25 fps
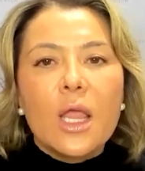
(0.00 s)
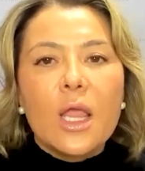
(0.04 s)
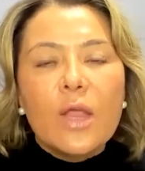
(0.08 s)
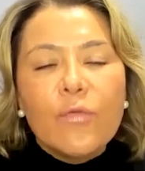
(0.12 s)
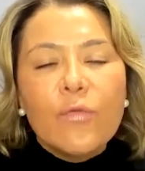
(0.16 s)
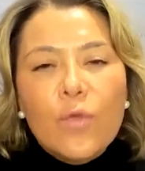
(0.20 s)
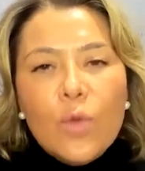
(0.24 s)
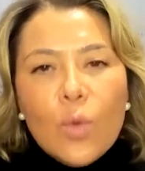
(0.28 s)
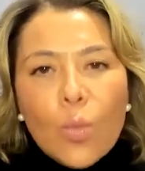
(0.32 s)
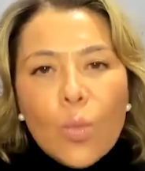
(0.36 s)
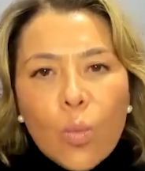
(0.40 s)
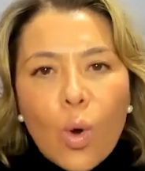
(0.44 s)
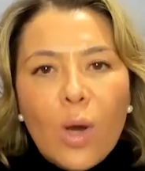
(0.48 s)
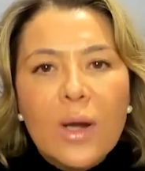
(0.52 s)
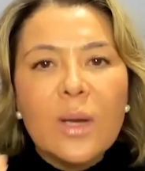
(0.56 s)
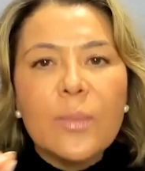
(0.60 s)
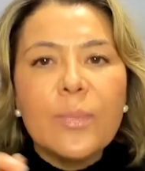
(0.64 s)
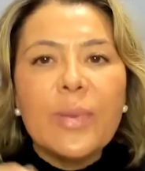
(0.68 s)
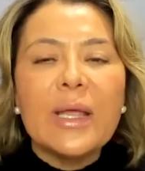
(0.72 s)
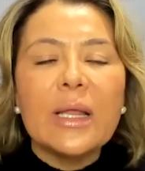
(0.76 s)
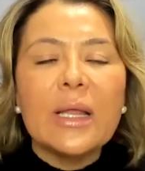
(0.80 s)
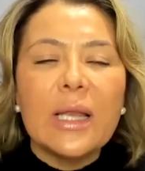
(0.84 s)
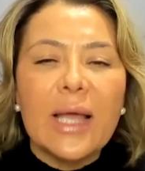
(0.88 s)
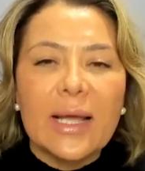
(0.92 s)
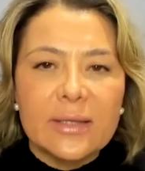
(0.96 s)
If you want to
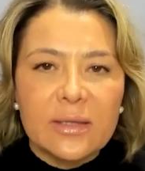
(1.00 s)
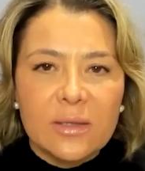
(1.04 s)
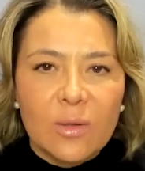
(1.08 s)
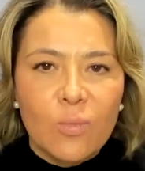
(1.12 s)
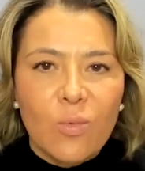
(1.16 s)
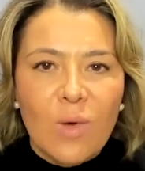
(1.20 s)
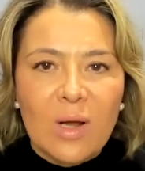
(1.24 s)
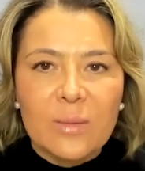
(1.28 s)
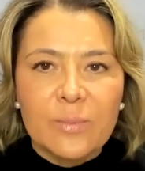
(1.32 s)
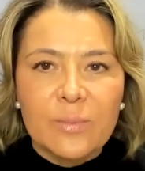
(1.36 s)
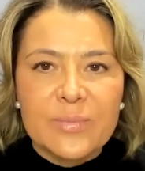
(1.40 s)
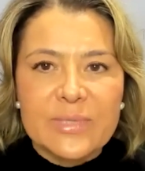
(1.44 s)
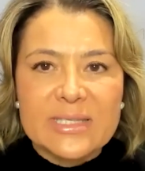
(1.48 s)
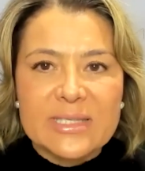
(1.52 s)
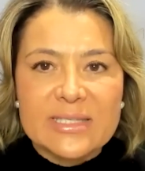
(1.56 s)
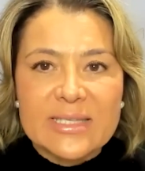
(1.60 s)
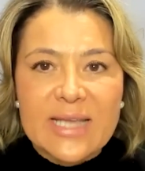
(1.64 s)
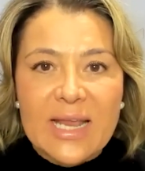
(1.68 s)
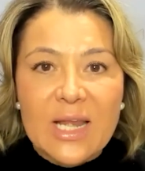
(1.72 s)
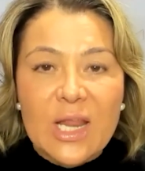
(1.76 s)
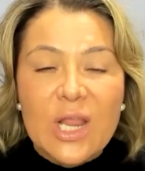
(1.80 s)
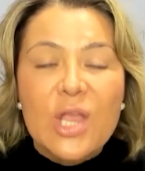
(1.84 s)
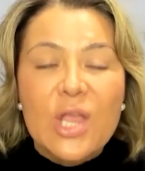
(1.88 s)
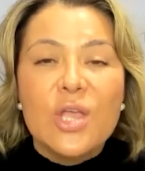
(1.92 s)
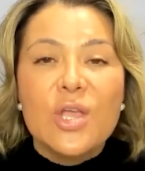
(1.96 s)
be like the
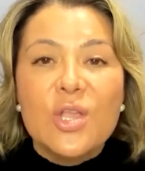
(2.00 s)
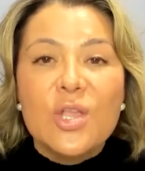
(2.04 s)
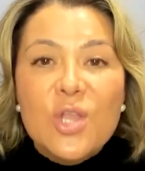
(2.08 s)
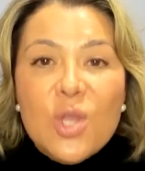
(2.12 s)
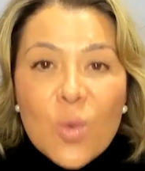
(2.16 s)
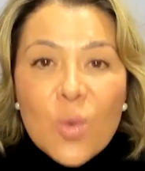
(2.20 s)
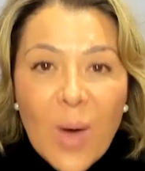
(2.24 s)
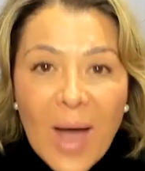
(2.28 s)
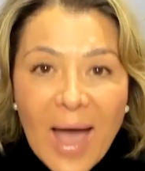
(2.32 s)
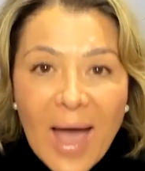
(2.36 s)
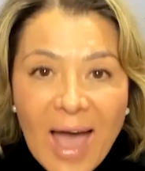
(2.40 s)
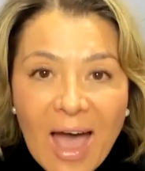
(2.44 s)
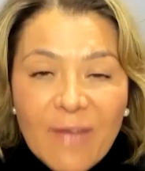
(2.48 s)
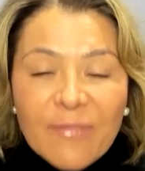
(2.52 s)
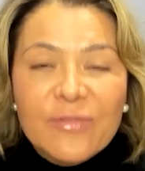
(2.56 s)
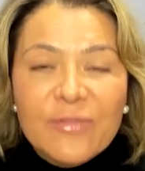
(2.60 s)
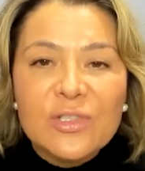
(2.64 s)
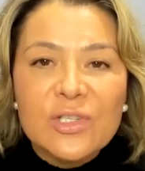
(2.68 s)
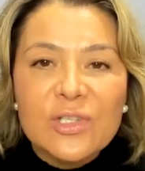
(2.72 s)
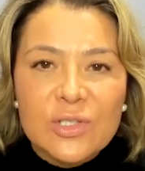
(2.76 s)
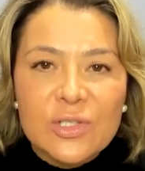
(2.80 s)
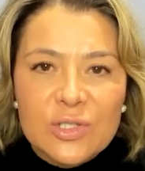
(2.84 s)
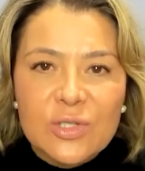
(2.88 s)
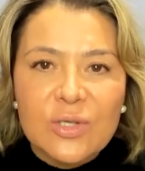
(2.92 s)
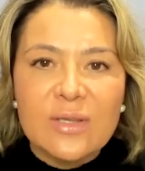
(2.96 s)
1%, you have
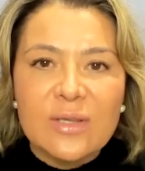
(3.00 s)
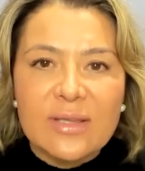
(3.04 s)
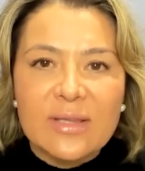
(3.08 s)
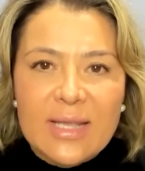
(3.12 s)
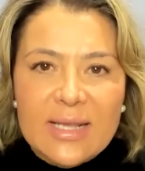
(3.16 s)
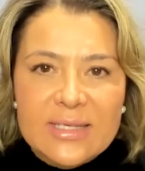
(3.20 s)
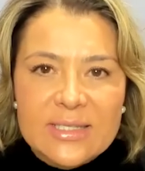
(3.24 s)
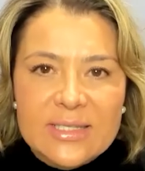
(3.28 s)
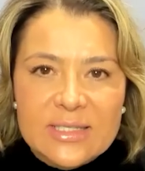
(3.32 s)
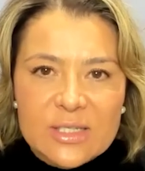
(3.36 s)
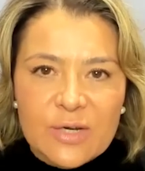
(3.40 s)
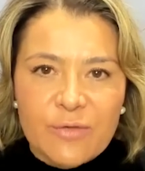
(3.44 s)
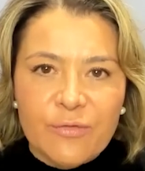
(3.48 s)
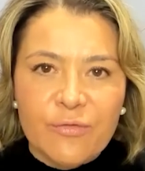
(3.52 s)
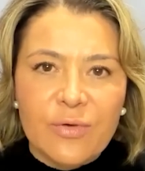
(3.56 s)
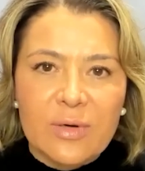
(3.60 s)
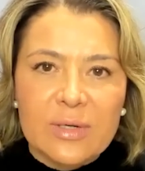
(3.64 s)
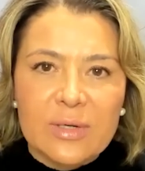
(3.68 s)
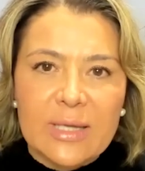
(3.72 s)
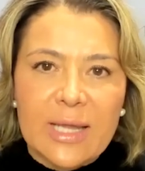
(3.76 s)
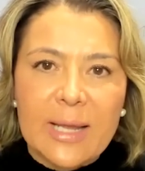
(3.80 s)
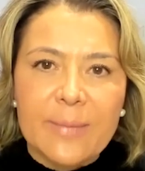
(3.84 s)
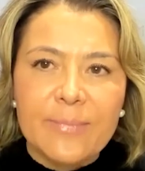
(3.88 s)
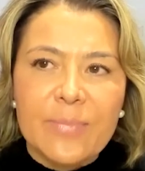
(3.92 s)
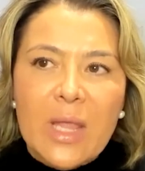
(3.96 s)
to do things
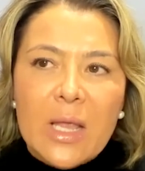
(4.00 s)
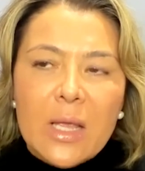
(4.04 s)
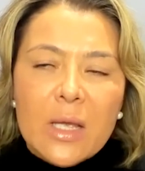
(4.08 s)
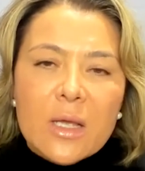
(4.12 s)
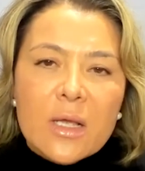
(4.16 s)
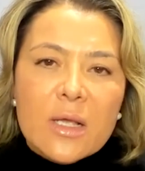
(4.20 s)
differently.